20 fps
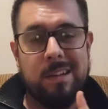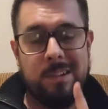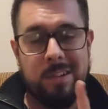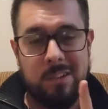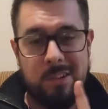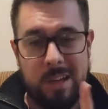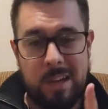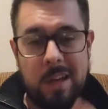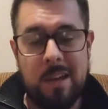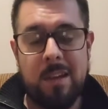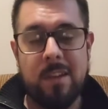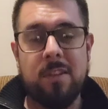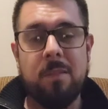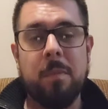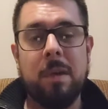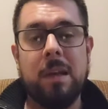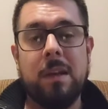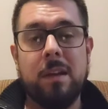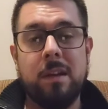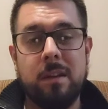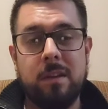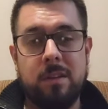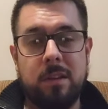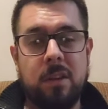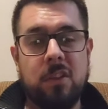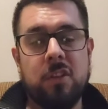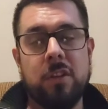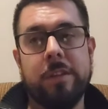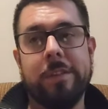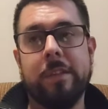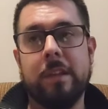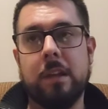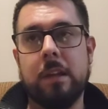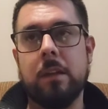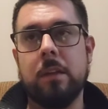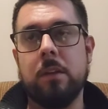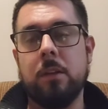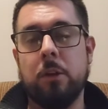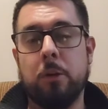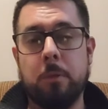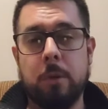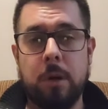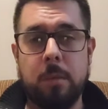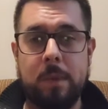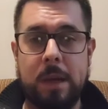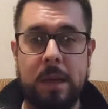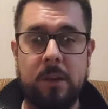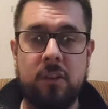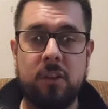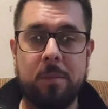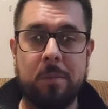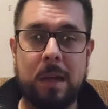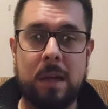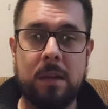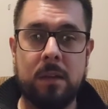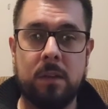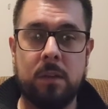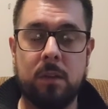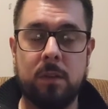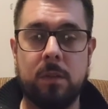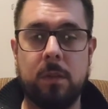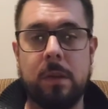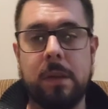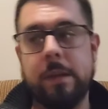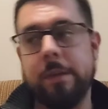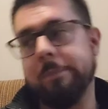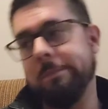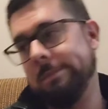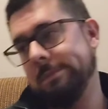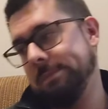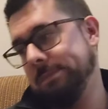Jack has made a decision that no more magic buttons for him.